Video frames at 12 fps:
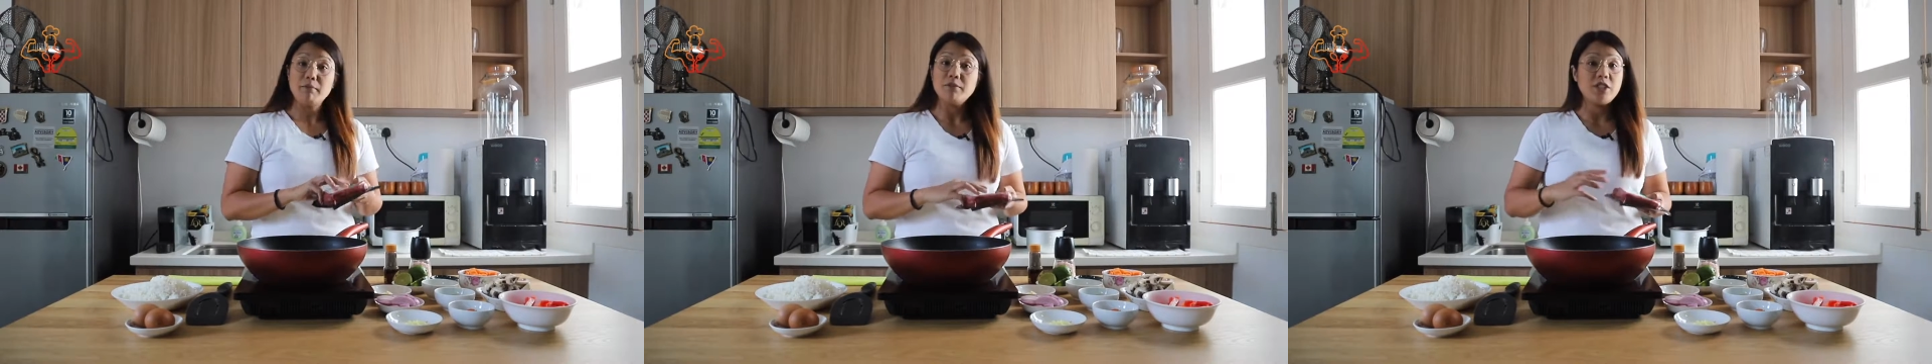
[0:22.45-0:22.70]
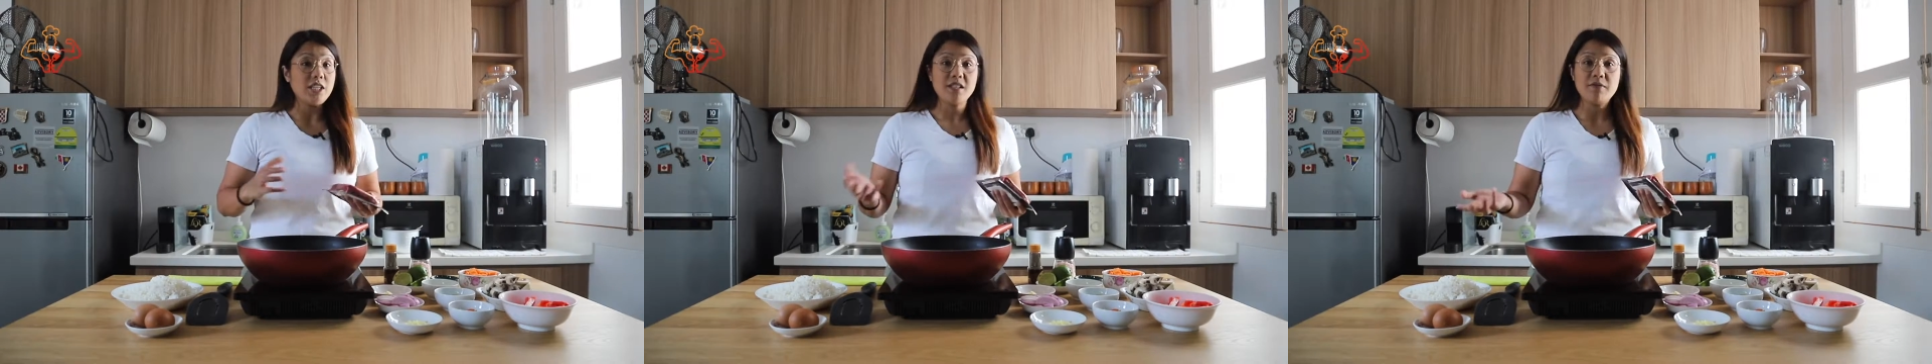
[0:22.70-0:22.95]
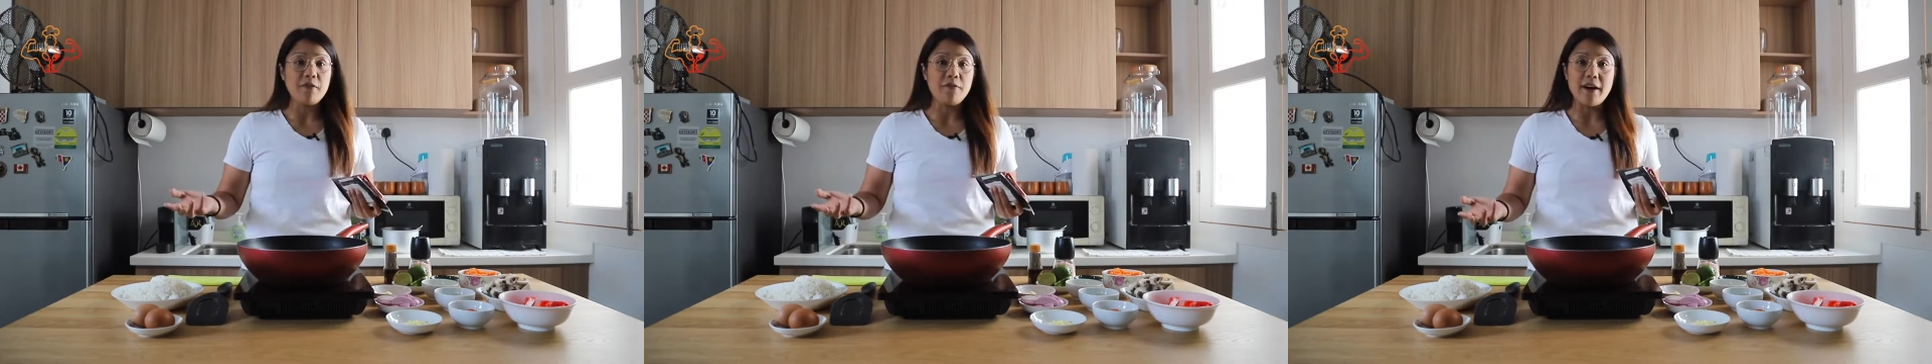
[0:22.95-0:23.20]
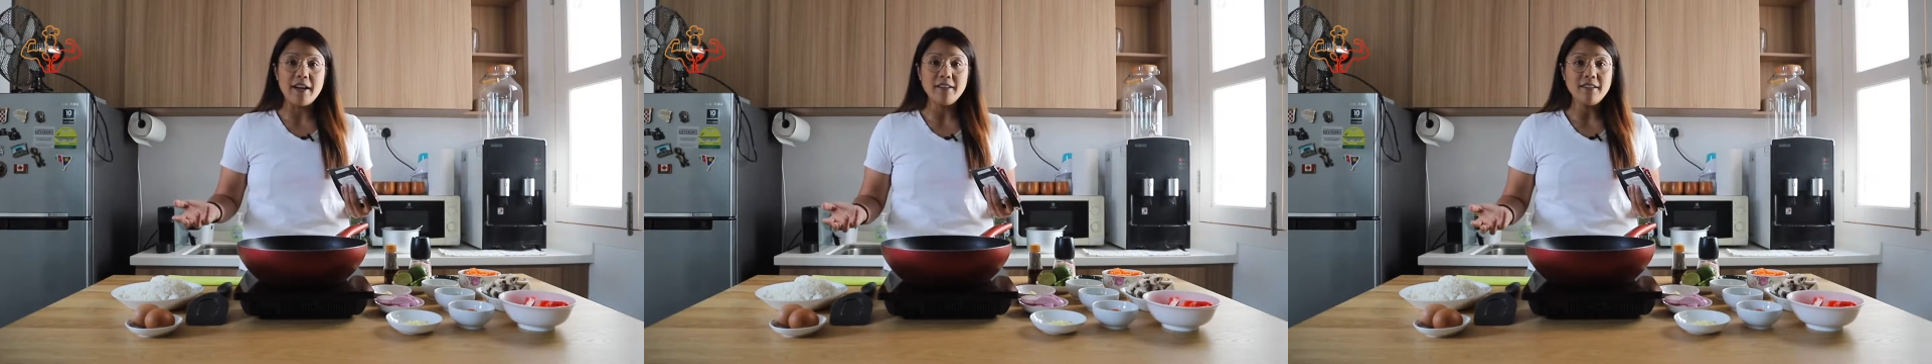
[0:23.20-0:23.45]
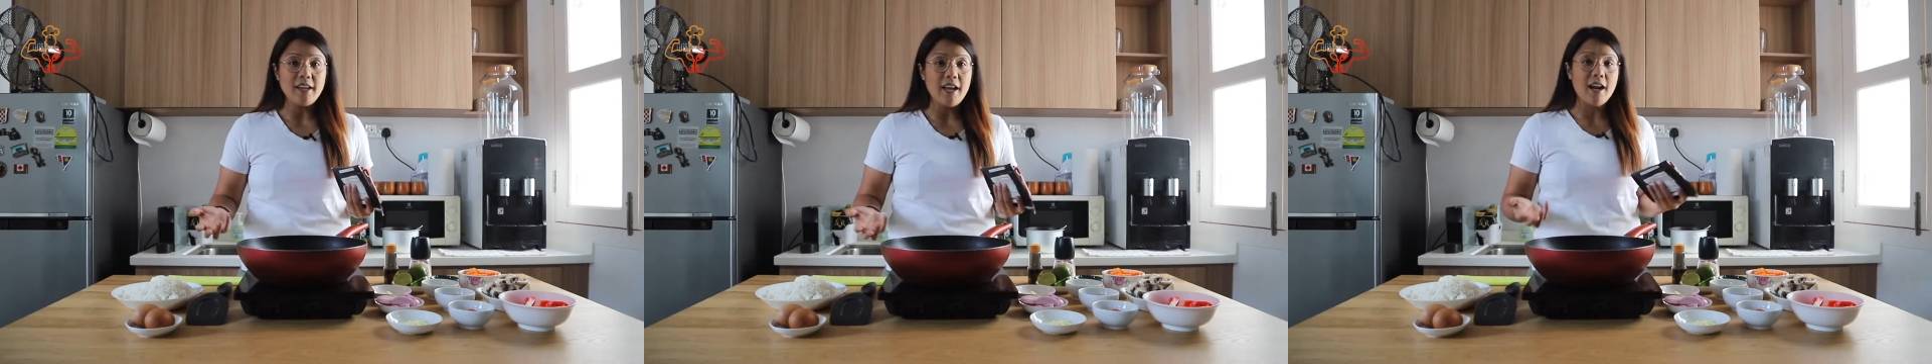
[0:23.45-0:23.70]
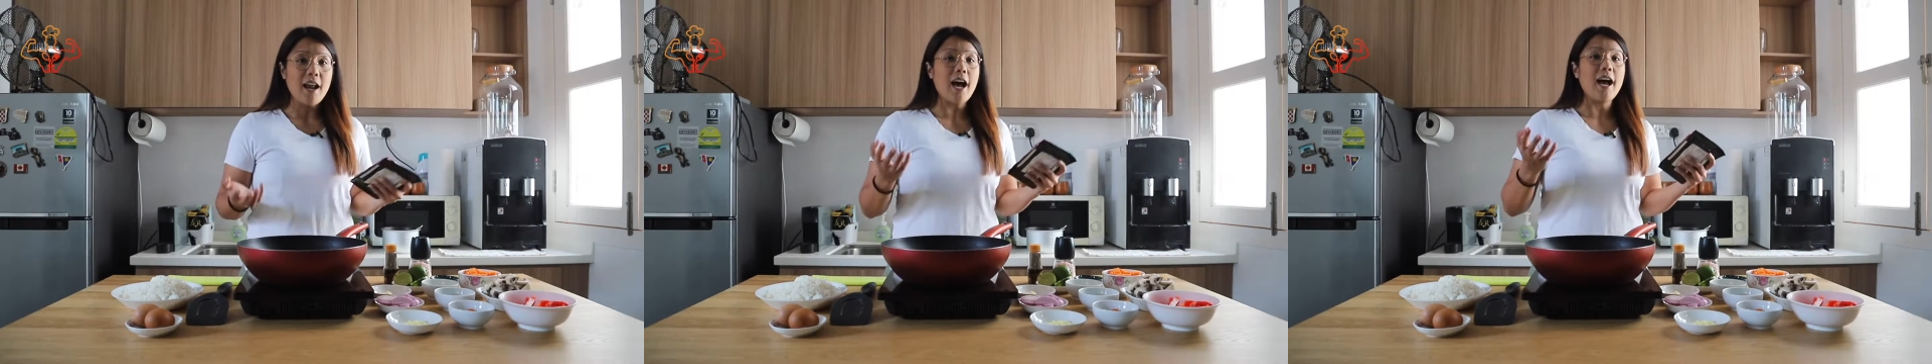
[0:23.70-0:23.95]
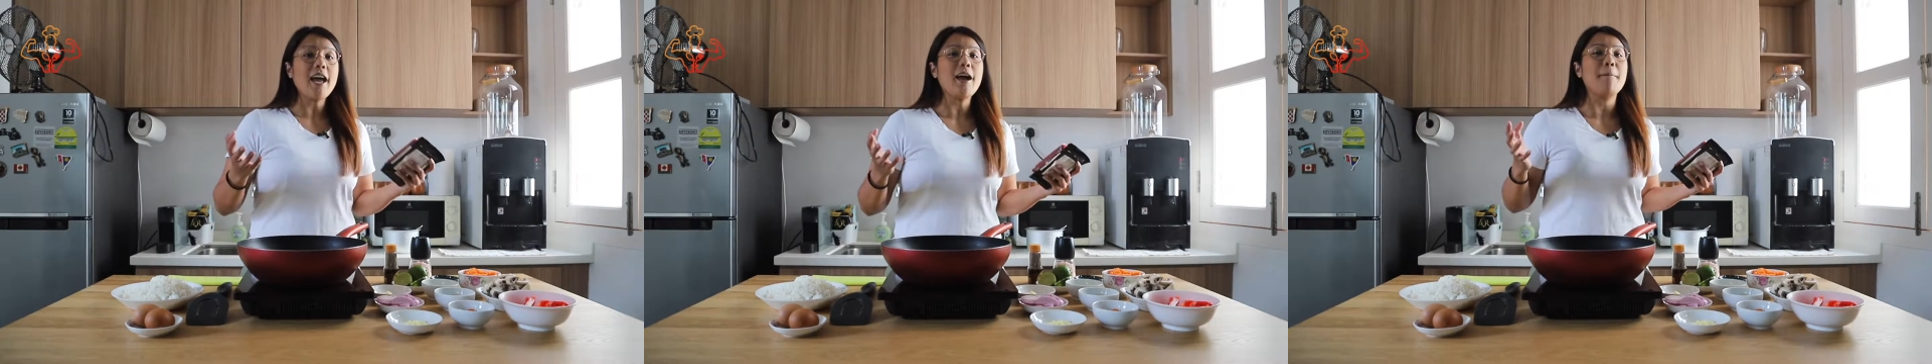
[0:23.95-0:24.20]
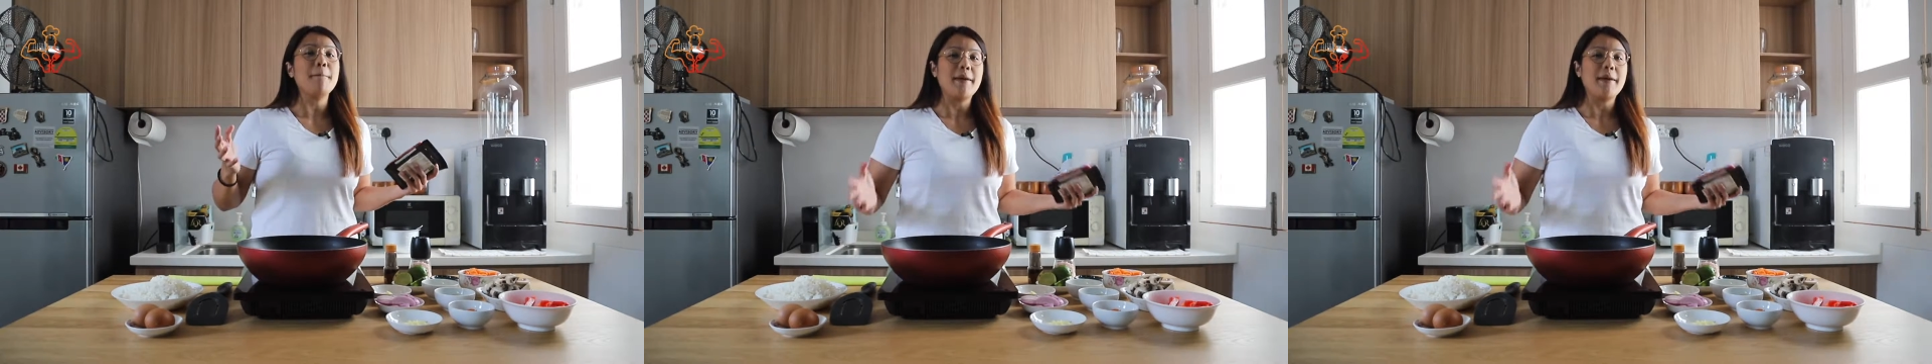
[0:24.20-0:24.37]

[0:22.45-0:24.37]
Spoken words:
just for fun, and I am